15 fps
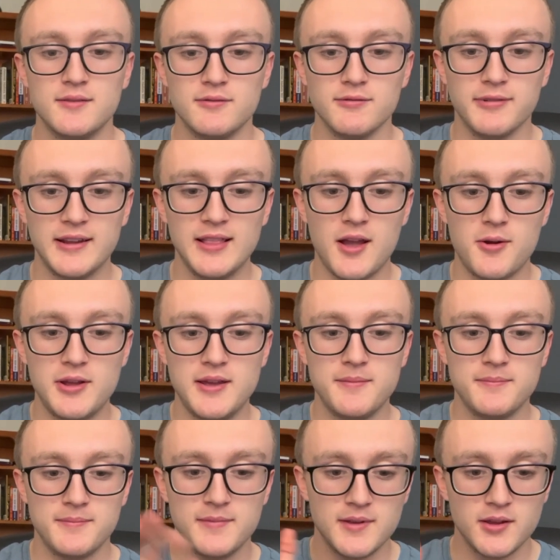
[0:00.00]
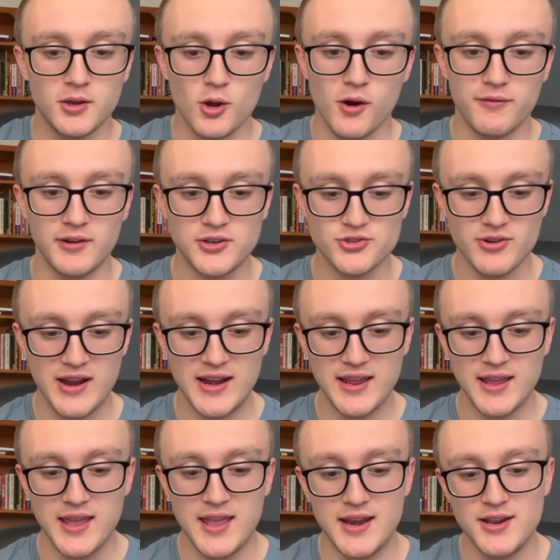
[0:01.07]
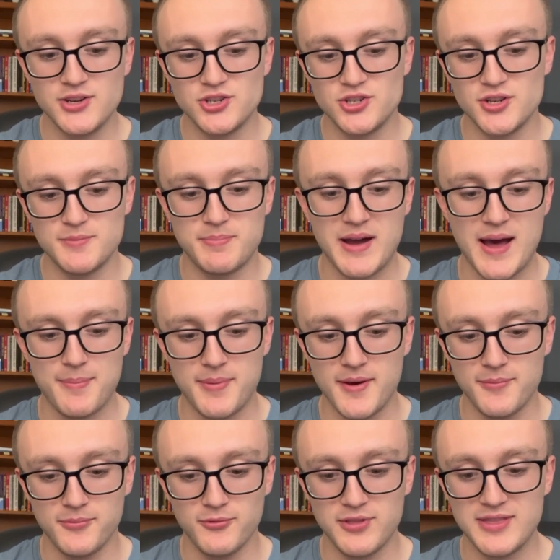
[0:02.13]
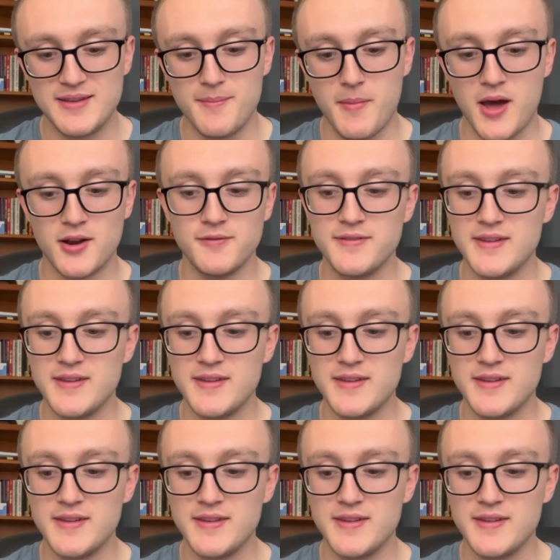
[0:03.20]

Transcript: reload it, go over to trading, and it should pop up with the amount of